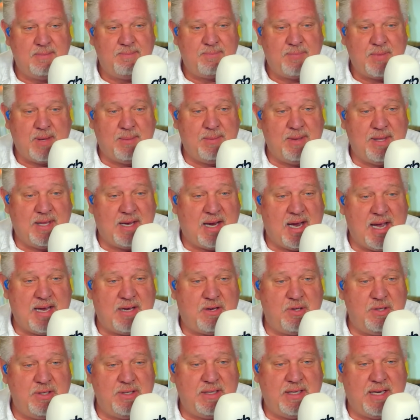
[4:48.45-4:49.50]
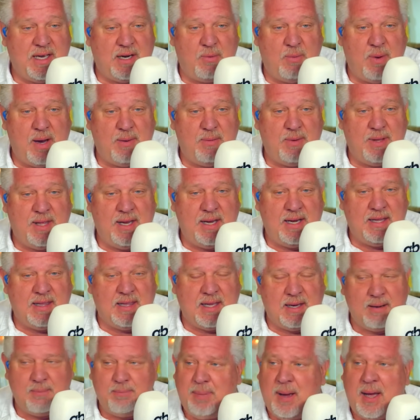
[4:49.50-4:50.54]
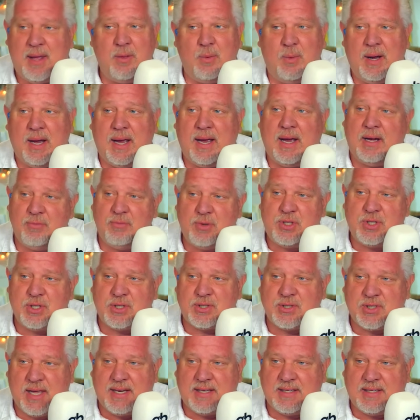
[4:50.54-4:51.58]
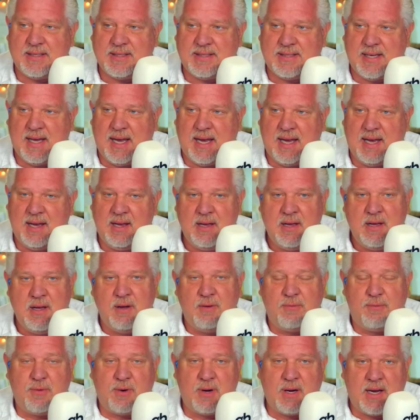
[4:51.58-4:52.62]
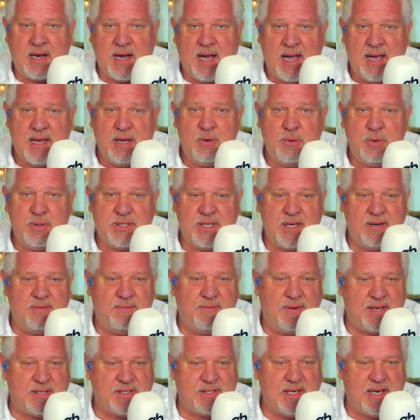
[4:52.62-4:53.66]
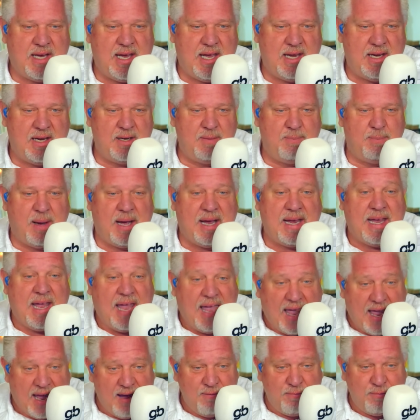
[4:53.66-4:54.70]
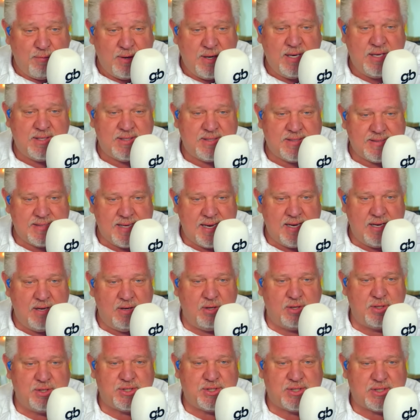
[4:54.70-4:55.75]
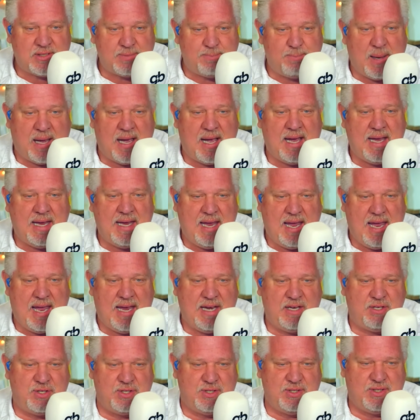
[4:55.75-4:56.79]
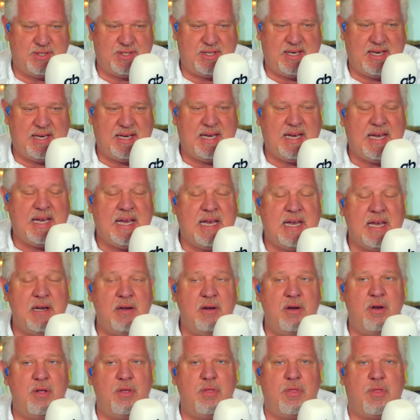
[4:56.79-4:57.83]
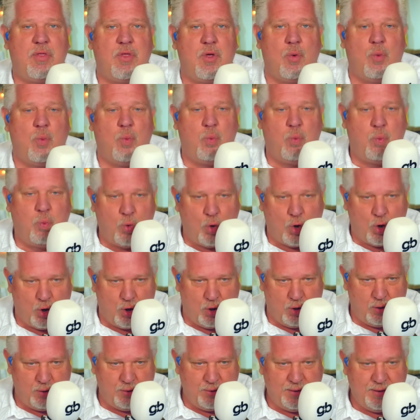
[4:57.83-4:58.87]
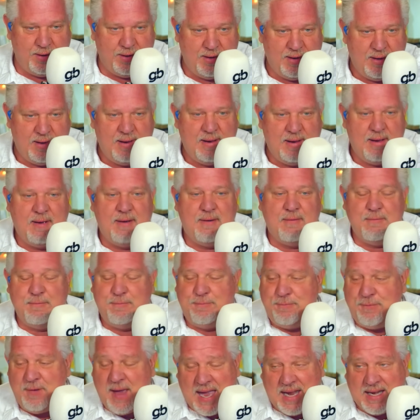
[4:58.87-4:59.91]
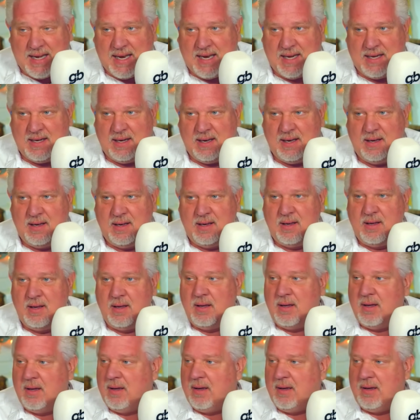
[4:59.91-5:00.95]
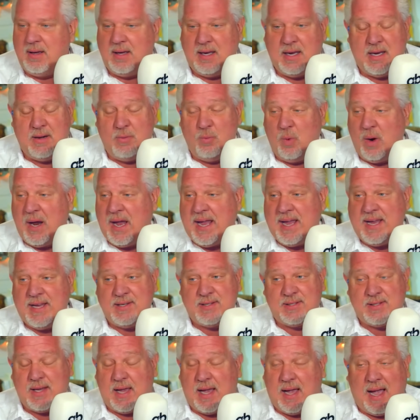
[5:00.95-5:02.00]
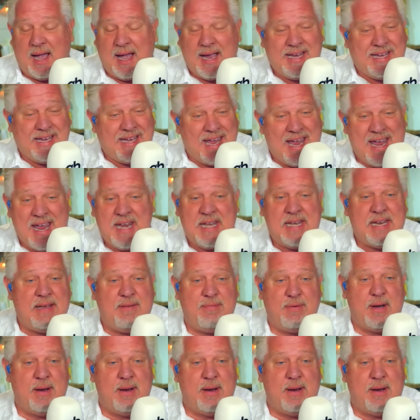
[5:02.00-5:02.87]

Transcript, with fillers: I mean, the guy couldn't get away with anything. By the way, I would just like to say for a guy who's investigated by every single spy agency in the world, vetted in ways I can't even